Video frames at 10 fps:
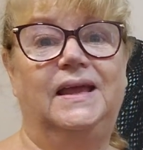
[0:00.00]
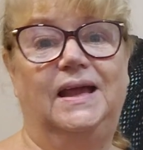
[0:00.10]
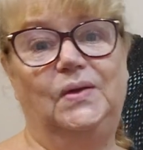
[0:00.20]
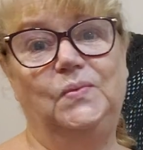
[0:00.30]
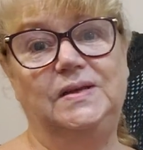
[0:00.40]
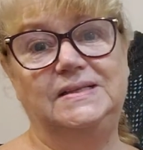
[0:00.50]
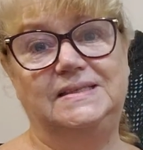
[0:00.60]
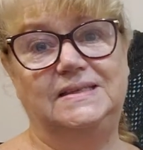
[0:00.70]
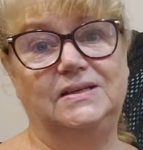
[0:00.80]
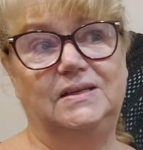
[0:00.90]
And we
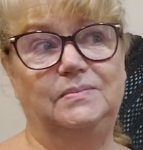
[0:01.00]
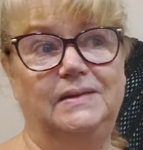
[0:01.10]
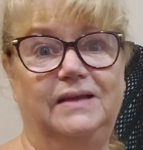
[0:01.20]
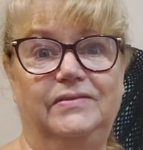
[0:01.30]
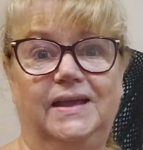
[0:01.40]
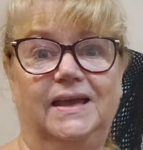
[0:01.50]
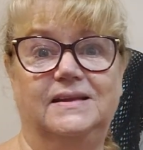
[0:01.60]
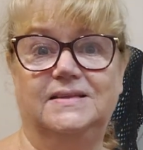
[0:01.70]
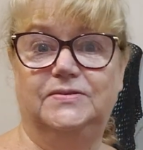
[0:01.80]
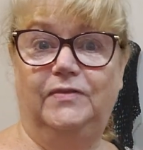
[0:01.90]

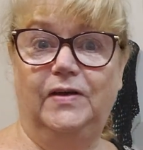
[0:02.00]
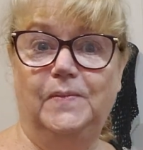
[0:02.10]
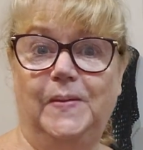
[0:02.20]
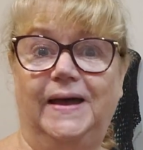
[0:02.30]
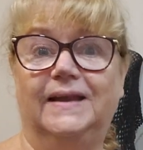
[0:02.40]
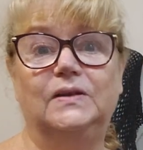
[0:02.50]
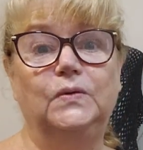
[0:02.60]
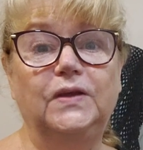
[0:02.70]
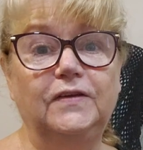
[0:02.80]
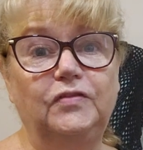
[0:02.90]
circumnavigated Svalbard
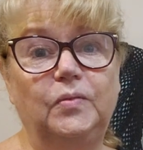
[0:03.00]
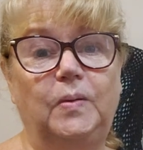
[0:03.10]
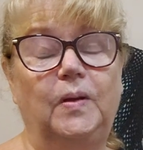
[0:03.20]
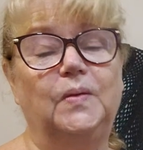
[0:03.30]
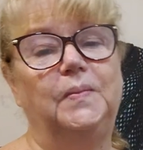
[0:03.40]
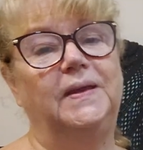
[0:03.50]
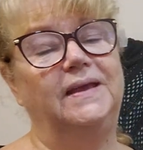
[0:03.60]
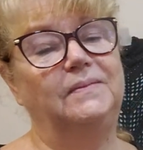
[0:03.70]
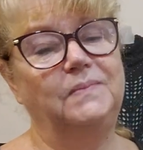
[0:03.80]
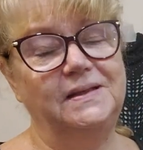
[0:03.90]
looking for polar
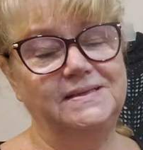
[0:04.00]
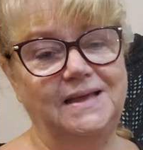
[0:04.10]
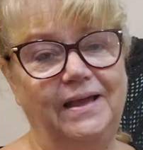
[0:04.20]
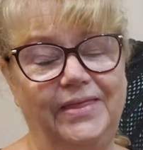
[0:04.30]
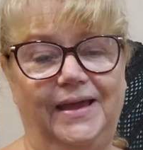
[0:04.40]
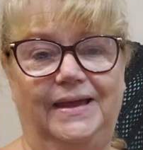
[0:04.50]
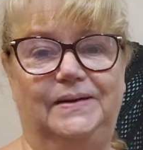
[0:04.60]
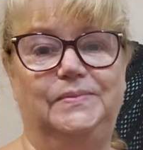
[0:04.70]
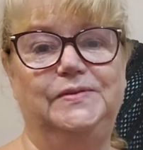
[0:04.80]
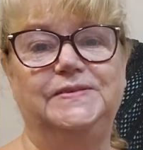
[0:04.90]
bear, plus other
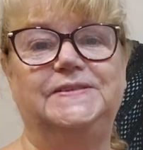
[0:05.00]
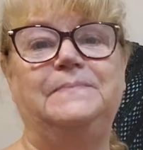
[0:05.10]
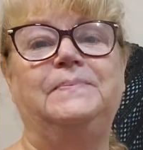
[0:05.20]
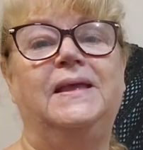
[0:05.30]
animals.